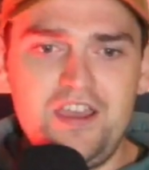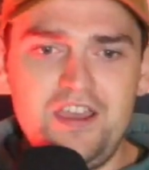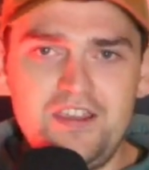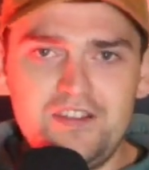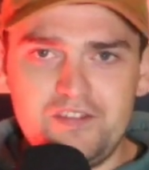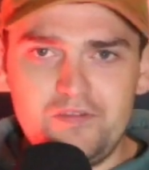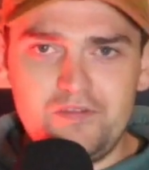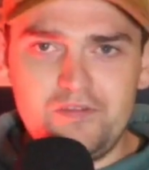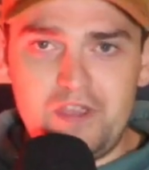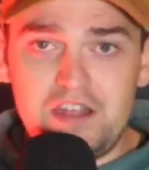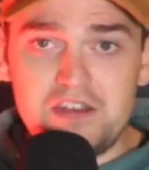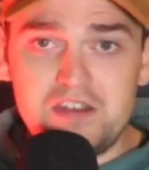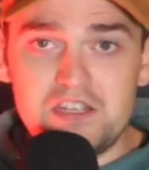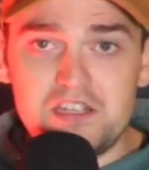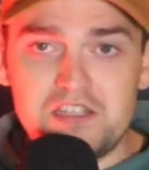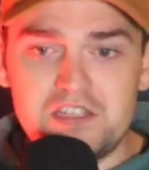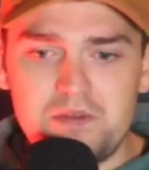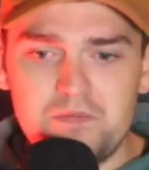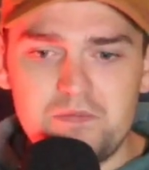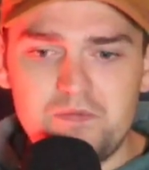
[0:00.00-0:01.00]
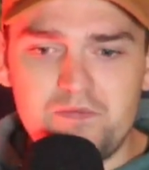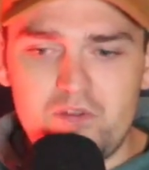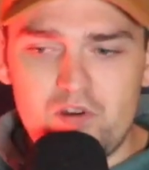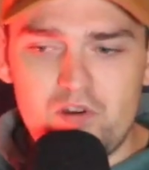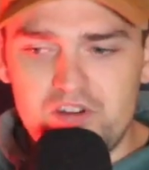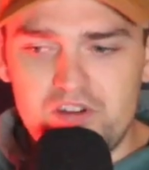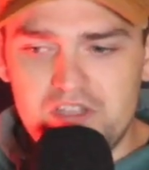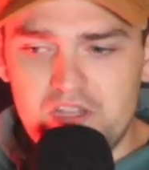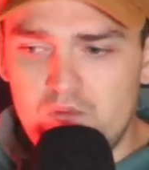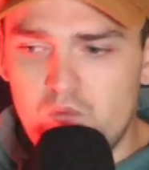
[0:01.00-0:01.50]
defending James
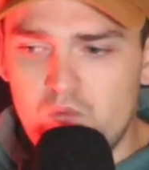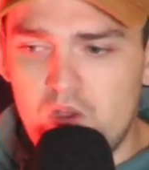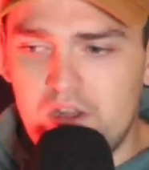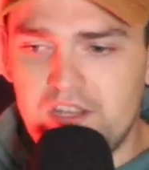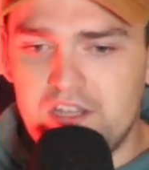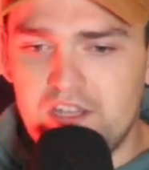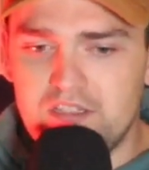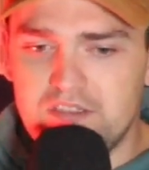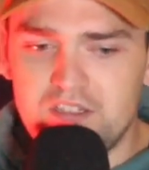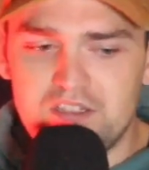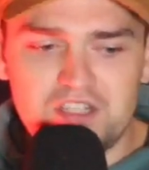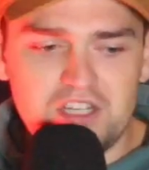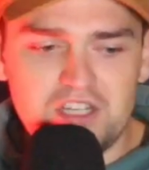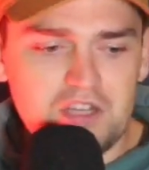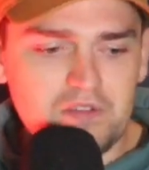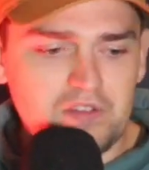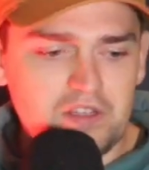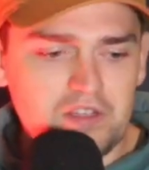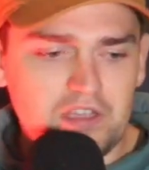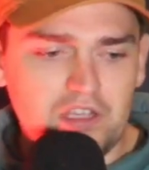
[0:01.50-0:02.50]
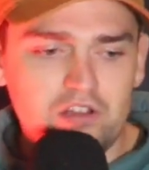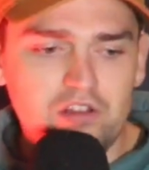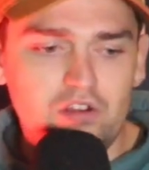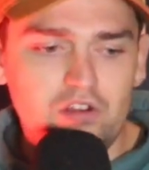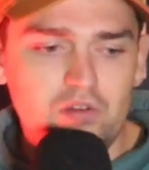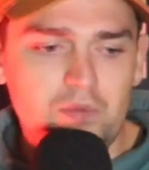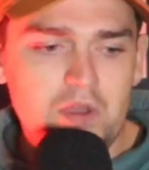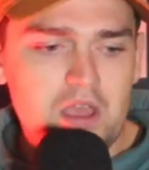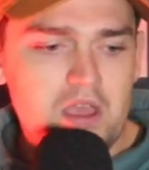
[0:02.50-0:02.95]
Forrest and what he has achieved at the club.